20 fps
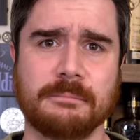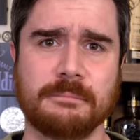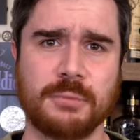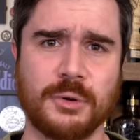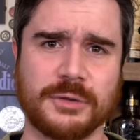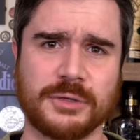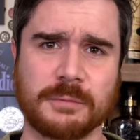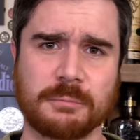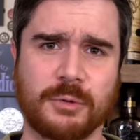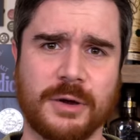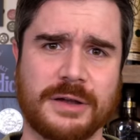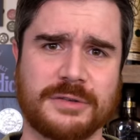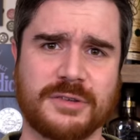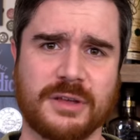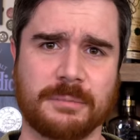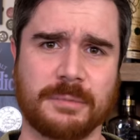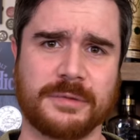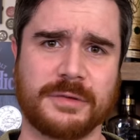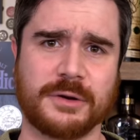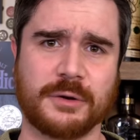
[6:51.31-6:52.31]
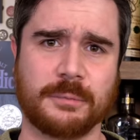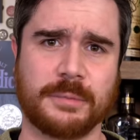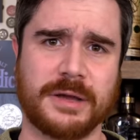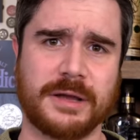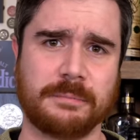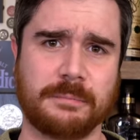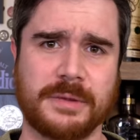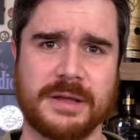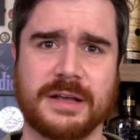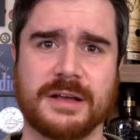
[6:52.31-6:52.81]
put the price up a little
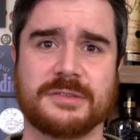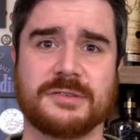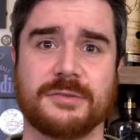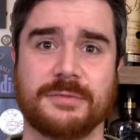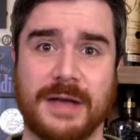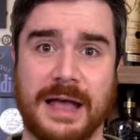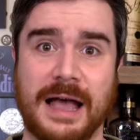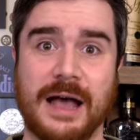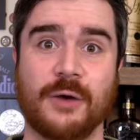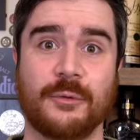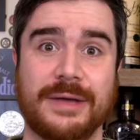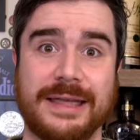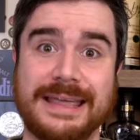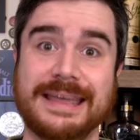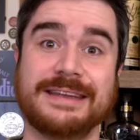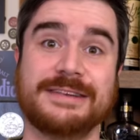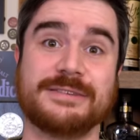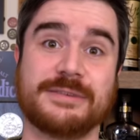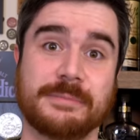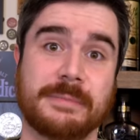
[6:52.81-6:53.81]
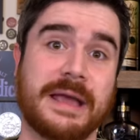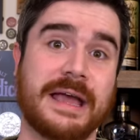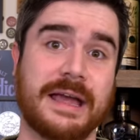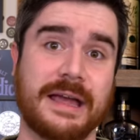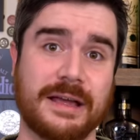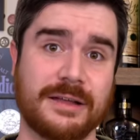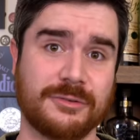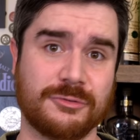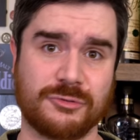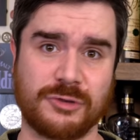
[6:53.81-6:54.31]
bit because of how
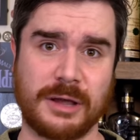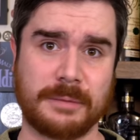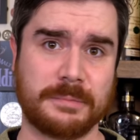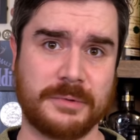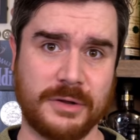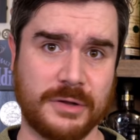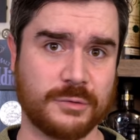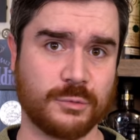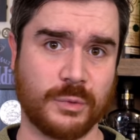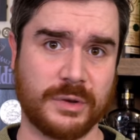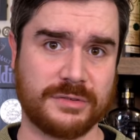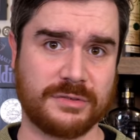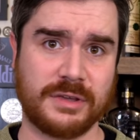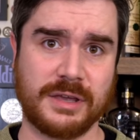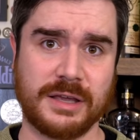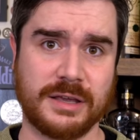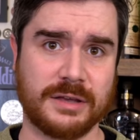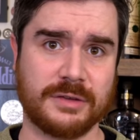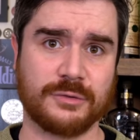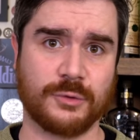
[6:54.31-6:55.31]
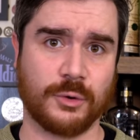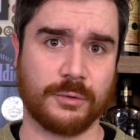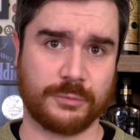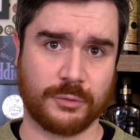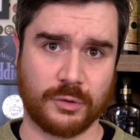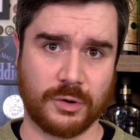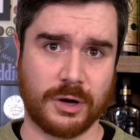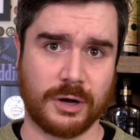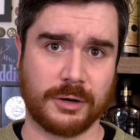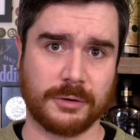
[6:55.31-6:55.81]
in-demand Japanese whiskey is
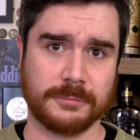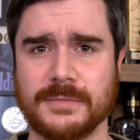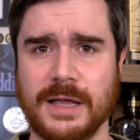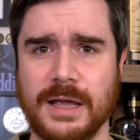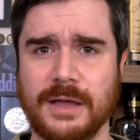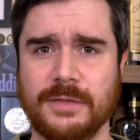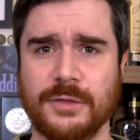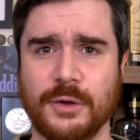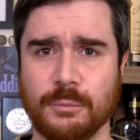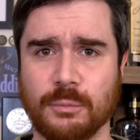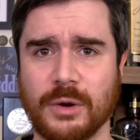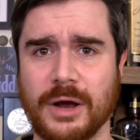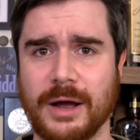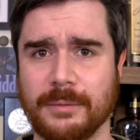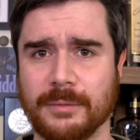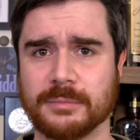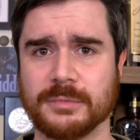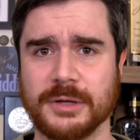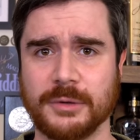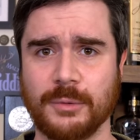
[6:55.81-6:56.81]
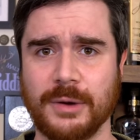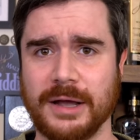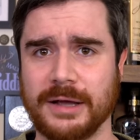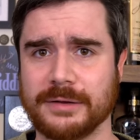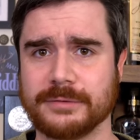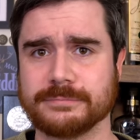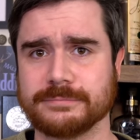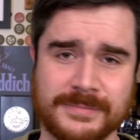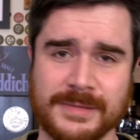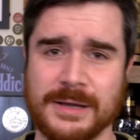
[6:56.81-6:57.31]
overall. And they're probably right.